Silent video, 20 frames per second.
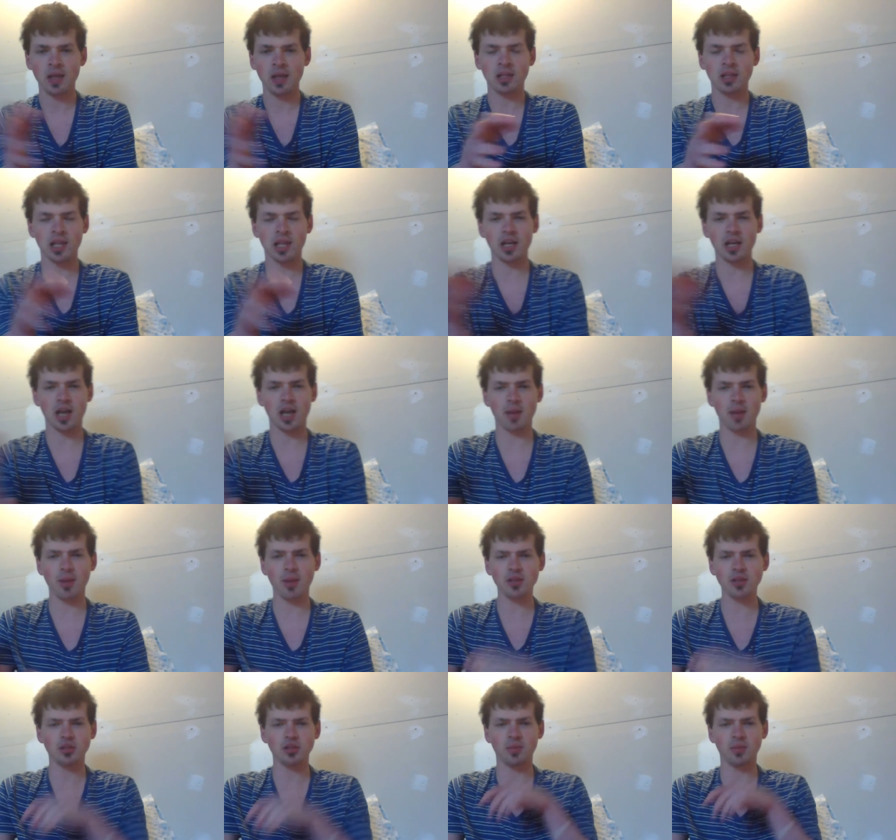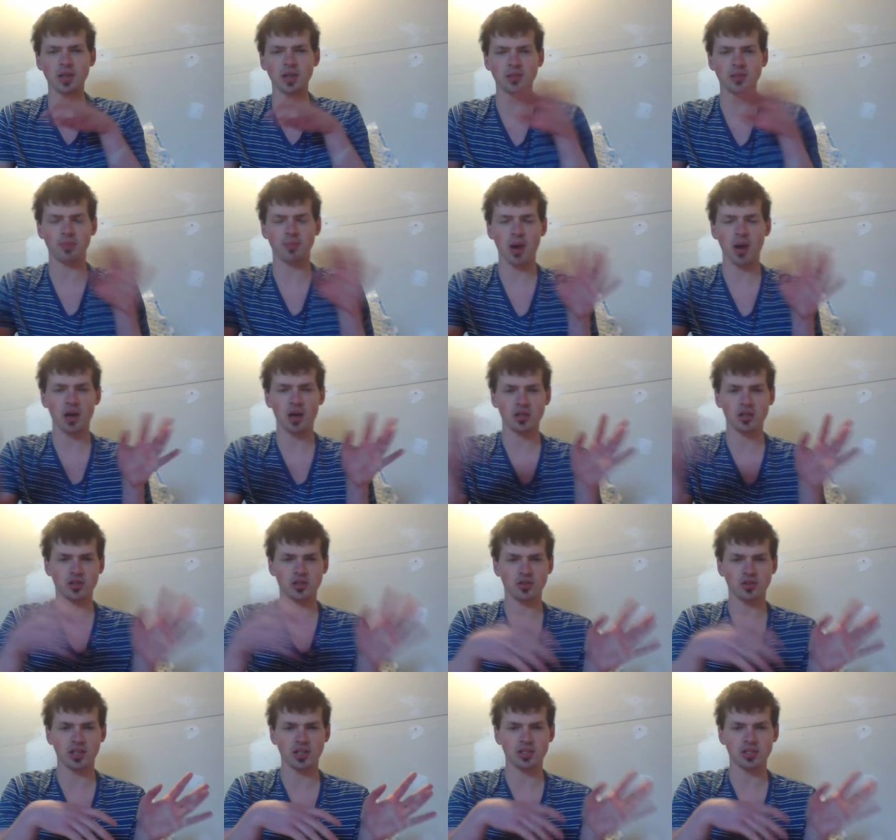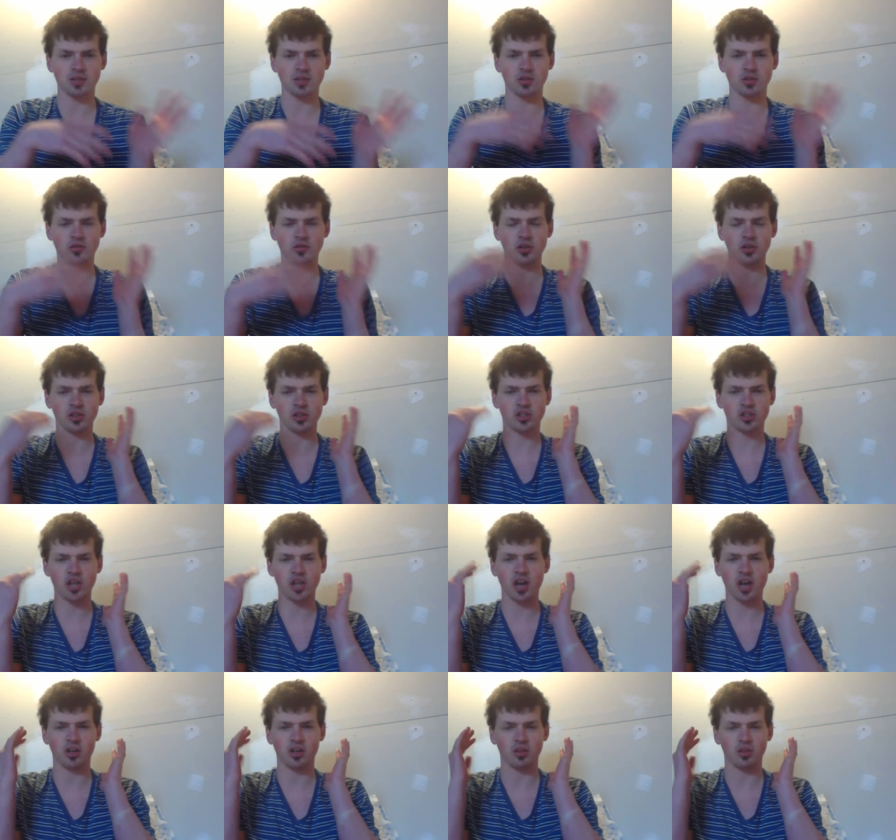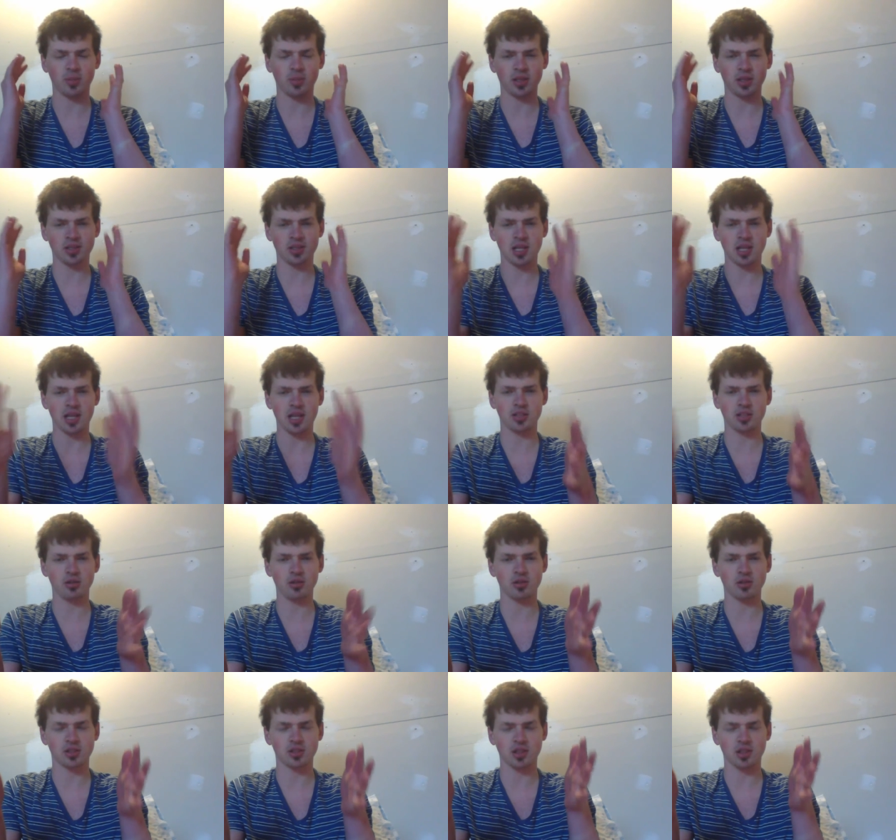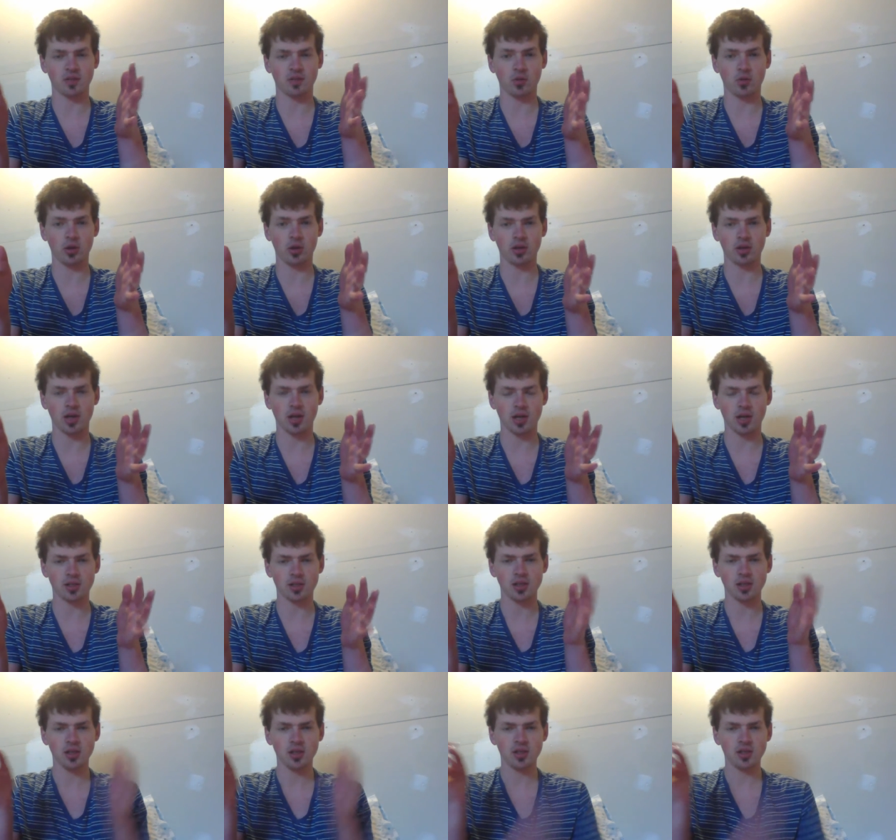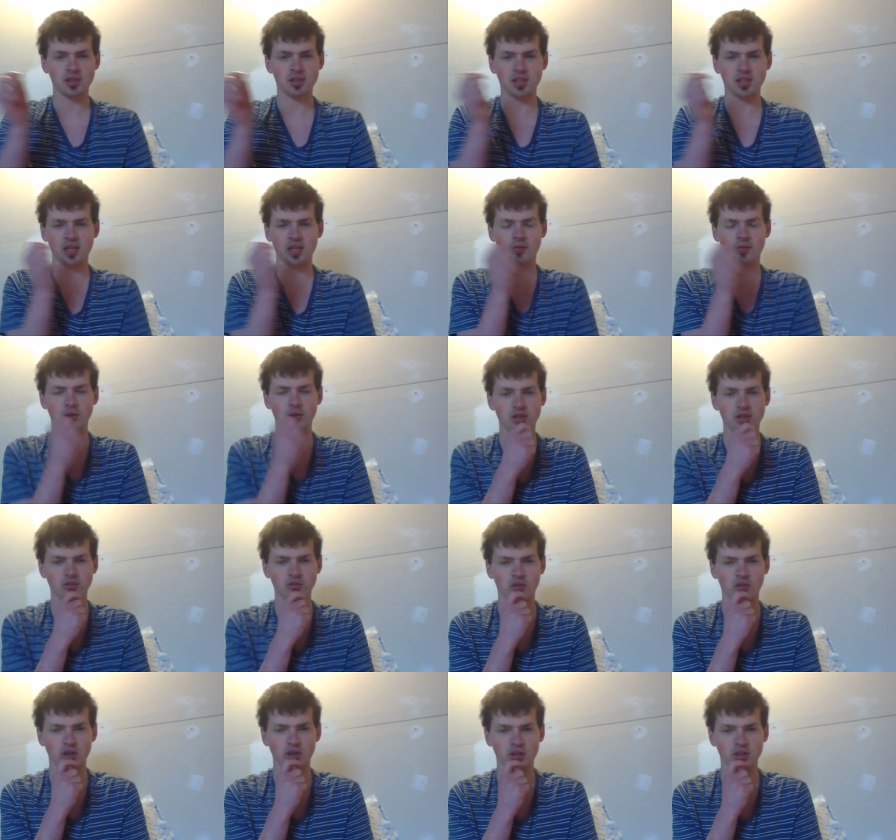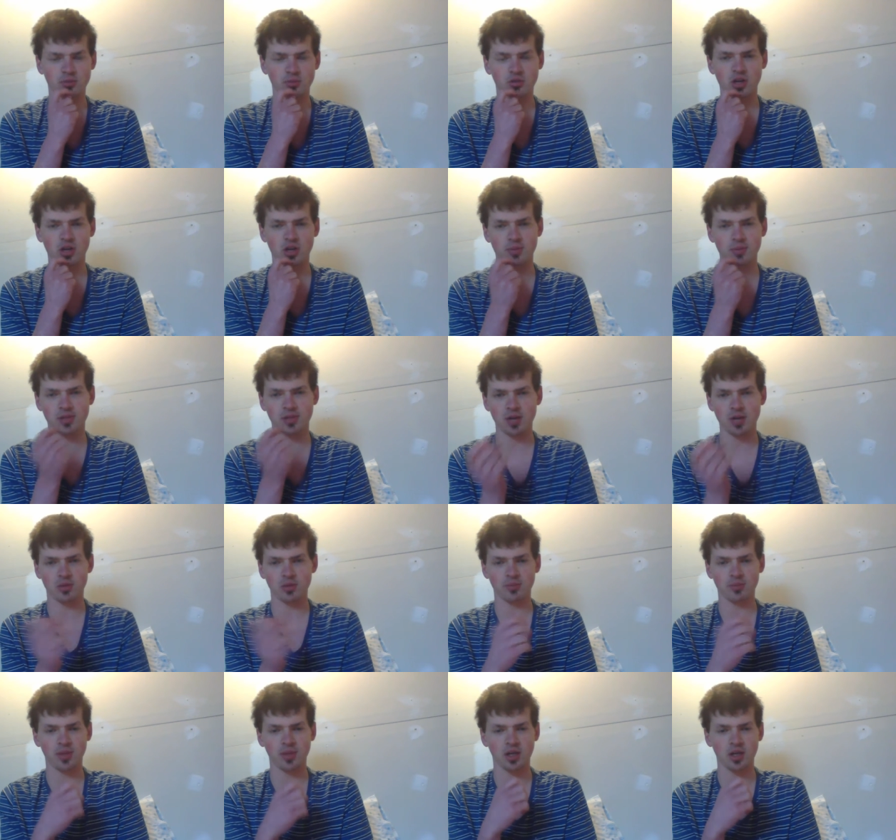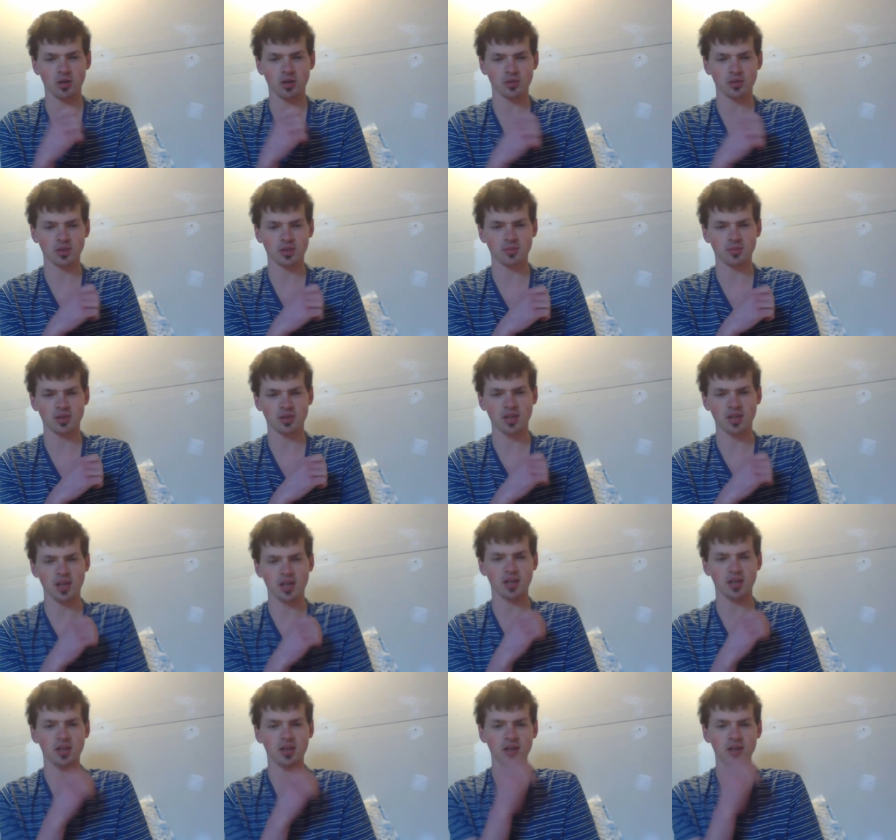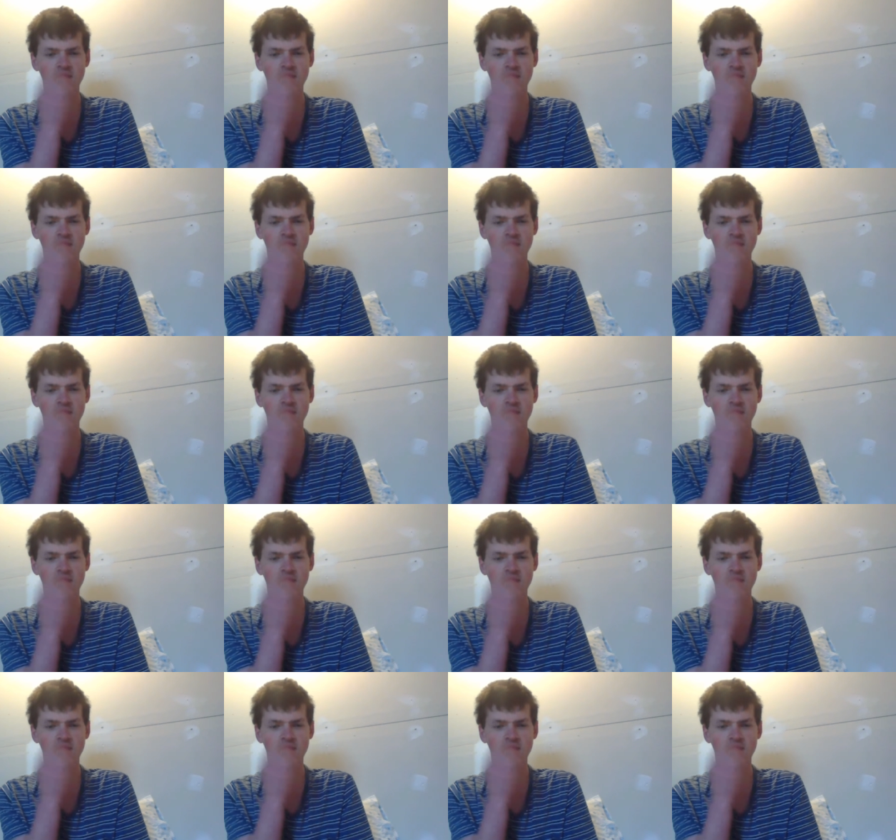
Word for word: Like, I might still buy some Power Ranger related stuff to review on this channel, because I like doing this stuff for you guys. See, if it wasn't for all you subscribers, I wouldn't be here as I am today.